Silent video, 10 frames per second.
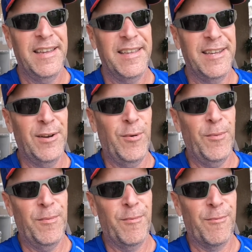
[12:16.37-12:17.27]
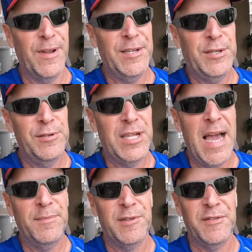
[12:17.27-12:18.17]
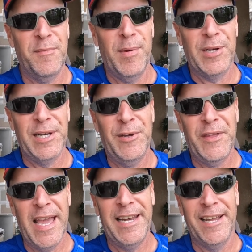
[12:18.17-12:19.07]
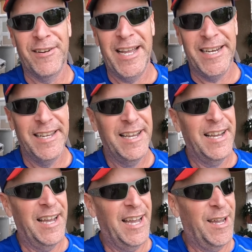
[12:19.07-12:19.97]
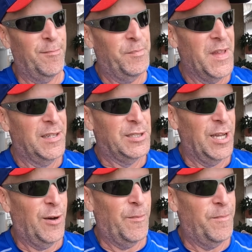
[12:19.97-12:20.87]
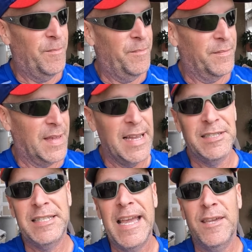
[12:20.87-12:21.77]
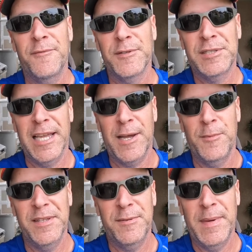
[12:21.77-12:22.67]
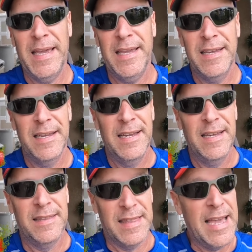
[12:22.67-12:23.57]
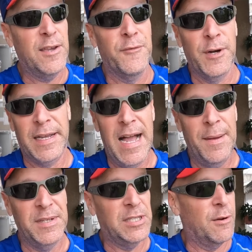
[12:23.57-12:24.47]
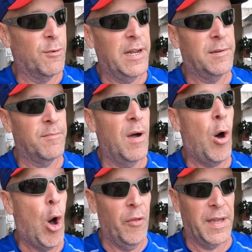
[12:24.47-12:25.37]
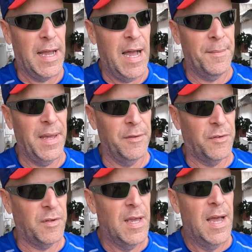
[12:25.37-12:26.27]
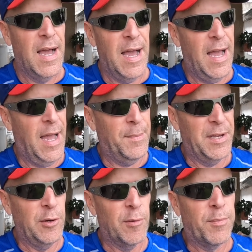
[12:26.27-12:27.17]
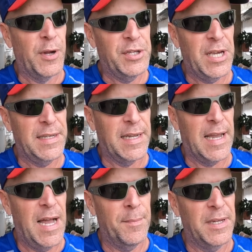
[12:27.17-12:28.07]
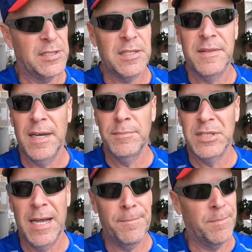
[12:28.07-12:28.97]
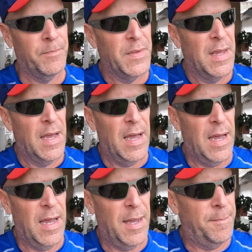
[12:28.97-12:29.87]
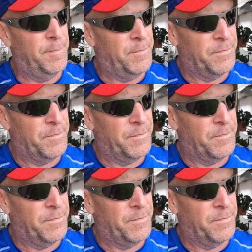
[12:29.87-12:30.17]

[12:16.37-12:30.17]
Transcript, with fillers: you don't read two chapters of a book and know the ending, right? Um, so, guys, thank you for sticking with me. Thank you for the comments. I read all the comments. Um, I do appreciate the comments. Thumbs up. Um,